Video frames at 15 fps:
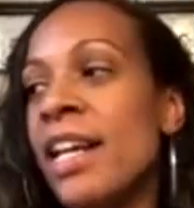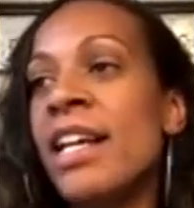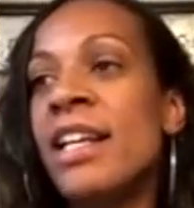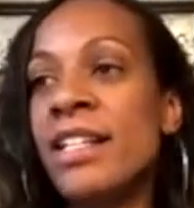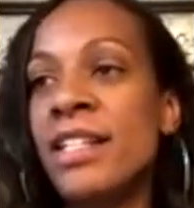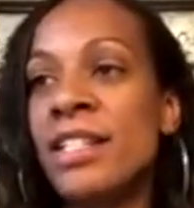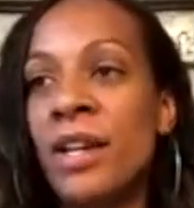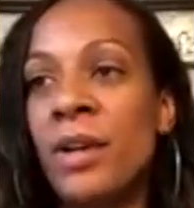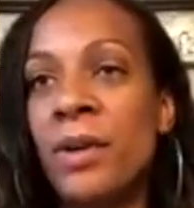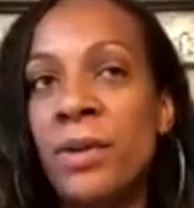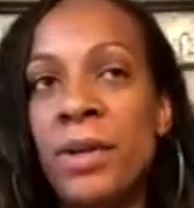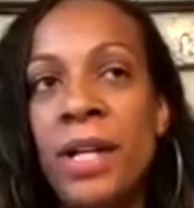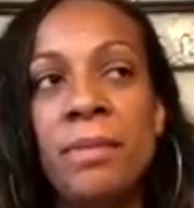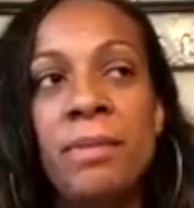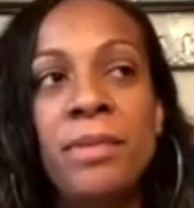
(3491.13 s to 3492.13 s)
So
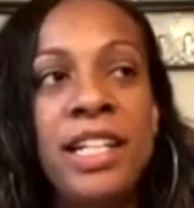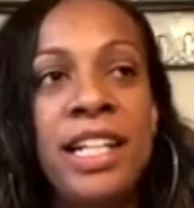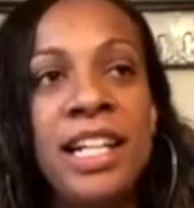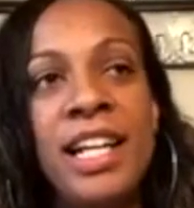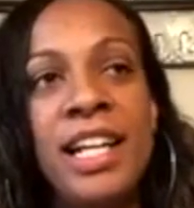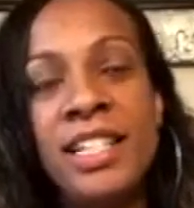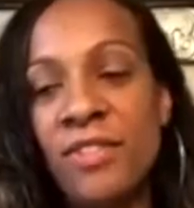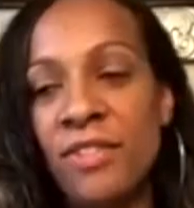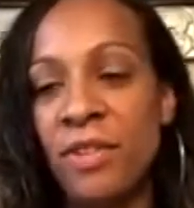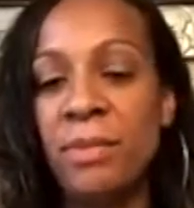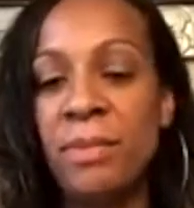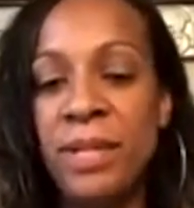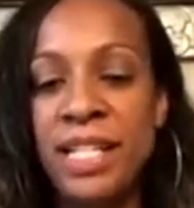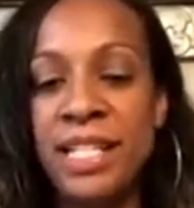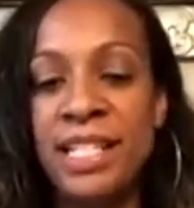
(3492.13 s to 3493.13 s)
I'm looking at different
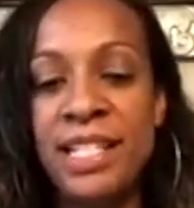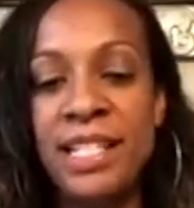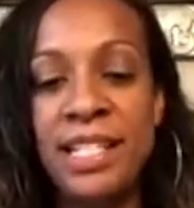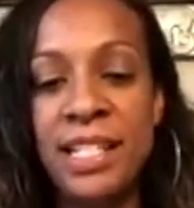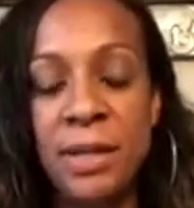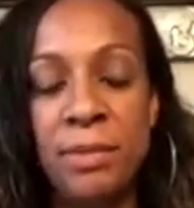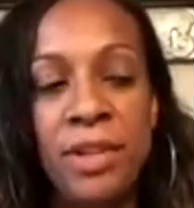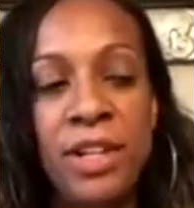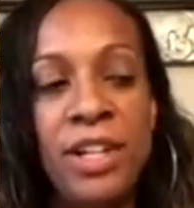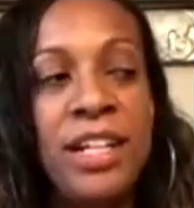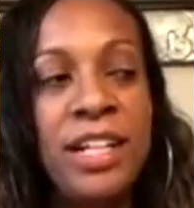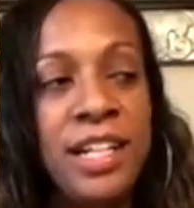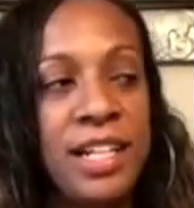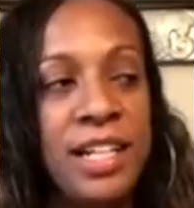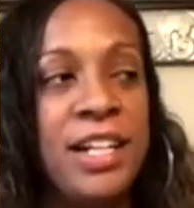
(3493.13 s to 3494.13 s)
pieces and I'm
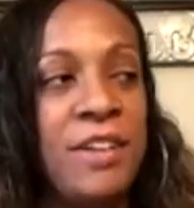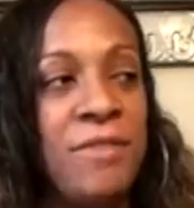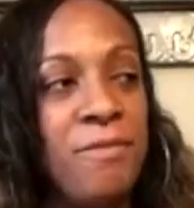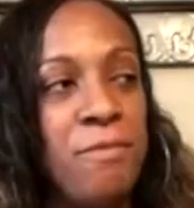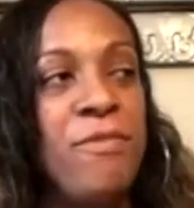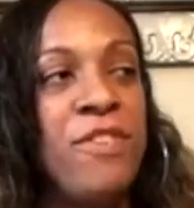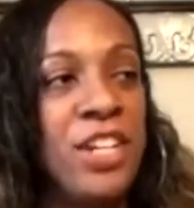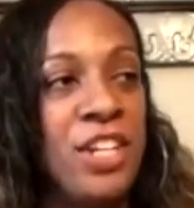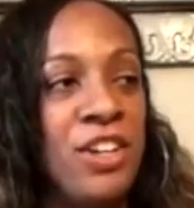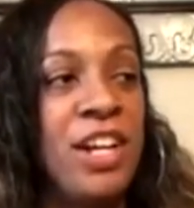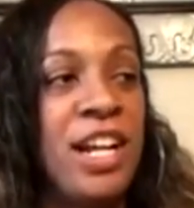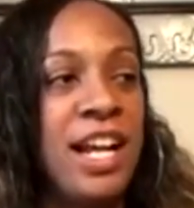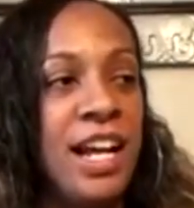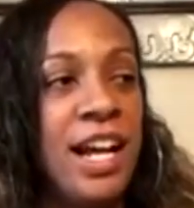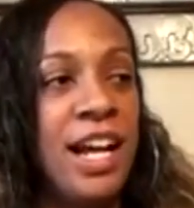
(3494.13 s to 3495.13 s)
learning and I'm figuring
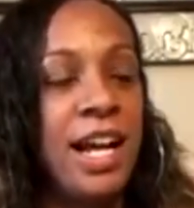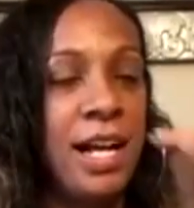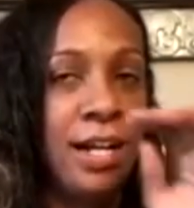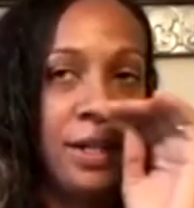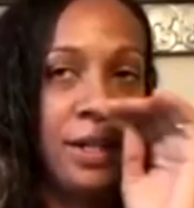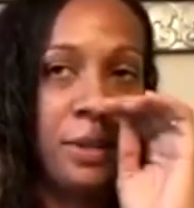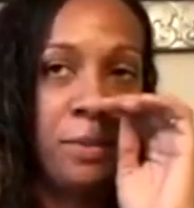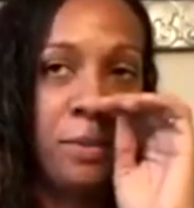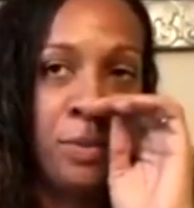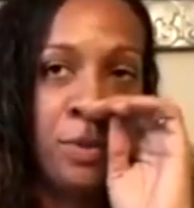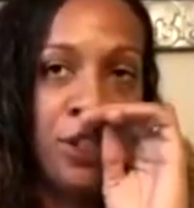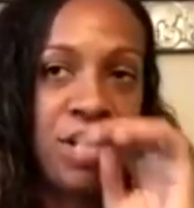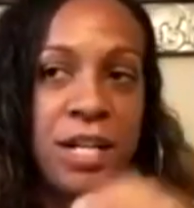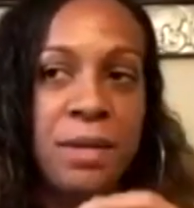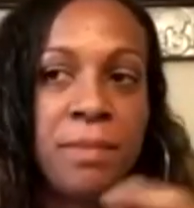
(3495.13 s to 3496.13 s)
out how to
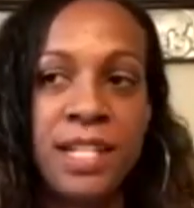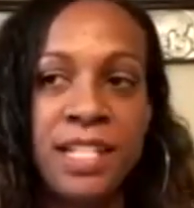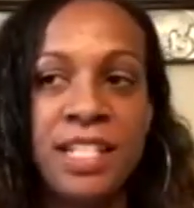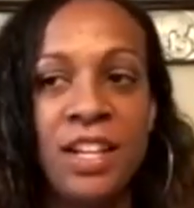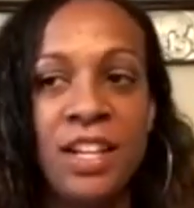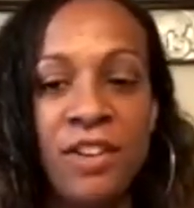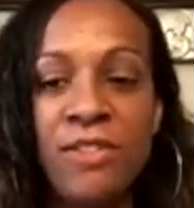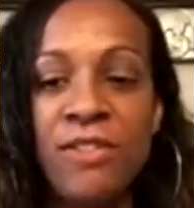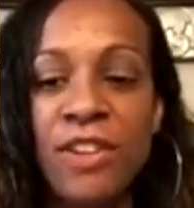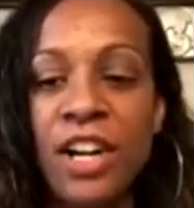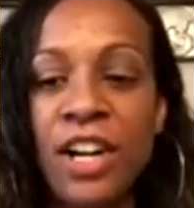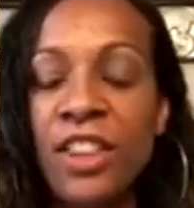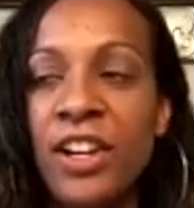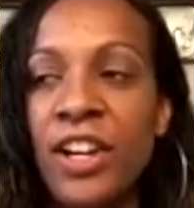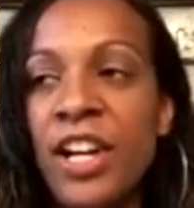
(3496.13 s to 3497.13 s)
project myself
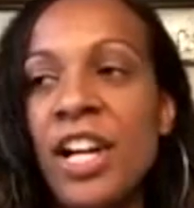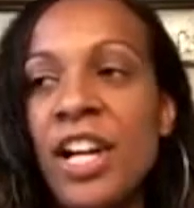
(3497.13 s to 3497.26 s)
further.